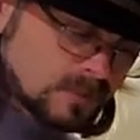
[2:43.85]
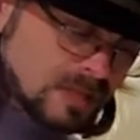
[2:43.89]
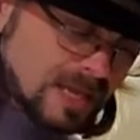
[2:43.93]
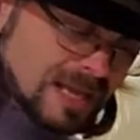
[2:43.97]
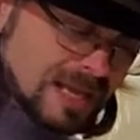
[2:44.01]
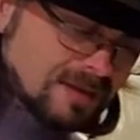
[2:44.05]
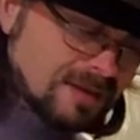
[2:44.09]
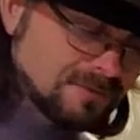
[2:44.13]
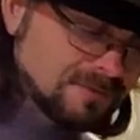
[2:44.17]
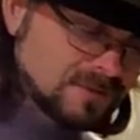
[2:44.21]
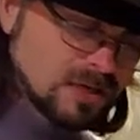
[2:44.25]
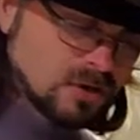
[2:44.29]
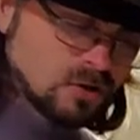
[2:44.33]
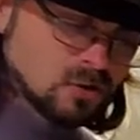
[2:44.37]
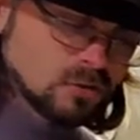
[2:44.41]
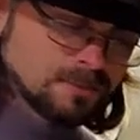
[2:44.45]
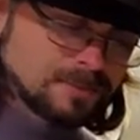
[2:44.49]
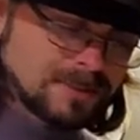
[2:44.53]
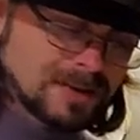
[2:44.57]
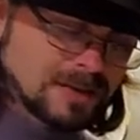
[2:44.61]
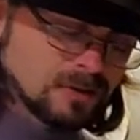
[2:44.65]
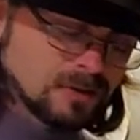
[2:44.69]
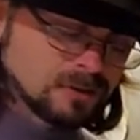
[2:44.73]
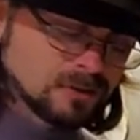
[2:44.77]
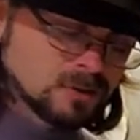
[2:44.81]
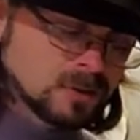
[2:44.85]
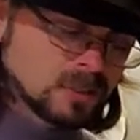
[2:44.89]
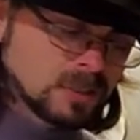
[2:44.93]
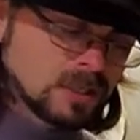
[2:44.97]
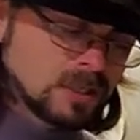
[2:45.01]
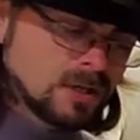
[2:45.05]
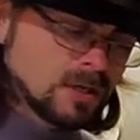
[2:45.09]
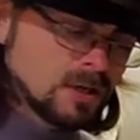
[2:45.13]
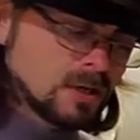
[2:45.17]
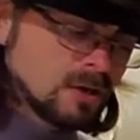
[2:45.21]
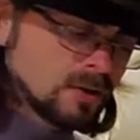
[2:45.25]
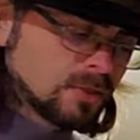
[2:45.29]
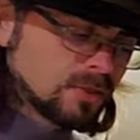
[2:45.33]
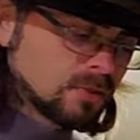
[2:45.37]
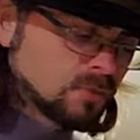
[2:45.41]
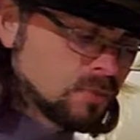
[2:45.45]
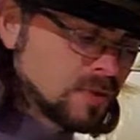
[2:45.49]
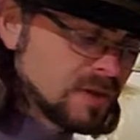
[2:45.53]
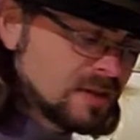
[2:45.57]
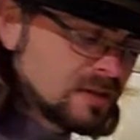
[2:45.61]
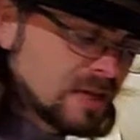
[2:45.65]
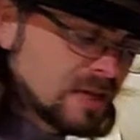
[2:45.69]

I have in here about 3